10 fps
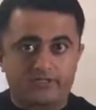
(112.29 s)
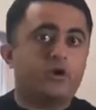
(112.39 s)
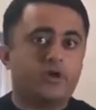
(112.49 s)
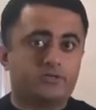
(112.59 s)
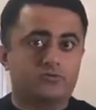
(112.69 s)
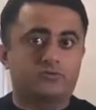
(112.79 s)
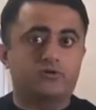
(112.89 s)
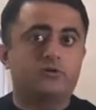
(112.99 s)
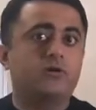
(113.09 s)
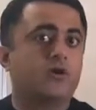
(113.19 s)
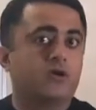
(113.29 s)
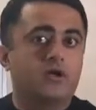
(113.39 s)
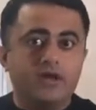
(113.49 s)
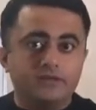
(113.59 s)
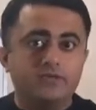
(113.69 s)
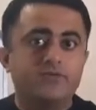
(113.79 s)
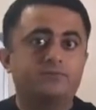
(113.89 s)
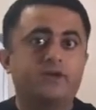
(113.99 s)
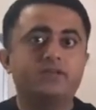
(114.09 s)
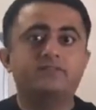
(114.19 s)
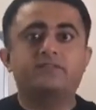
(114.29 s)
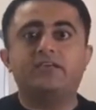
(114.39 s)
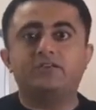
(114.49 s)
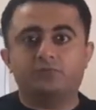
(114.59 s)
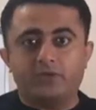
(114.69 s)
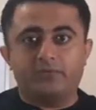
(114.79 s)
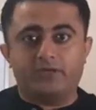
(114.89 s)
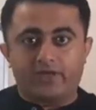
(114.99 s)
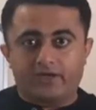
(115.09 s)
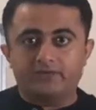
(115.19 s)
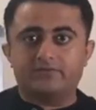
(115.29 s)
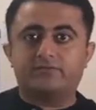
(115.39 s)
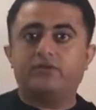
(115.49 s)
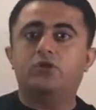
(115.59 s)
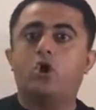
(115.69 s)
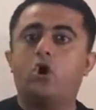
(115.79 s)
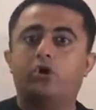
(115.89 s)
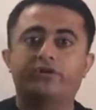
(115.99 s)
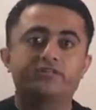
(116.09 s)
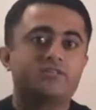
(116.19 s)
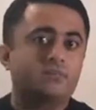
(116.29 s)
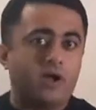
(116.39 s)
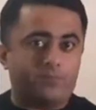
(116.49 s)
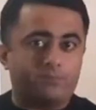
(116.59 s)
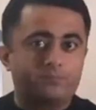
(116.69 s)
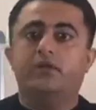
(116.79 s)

Product owner identifies these PBIs and orders them up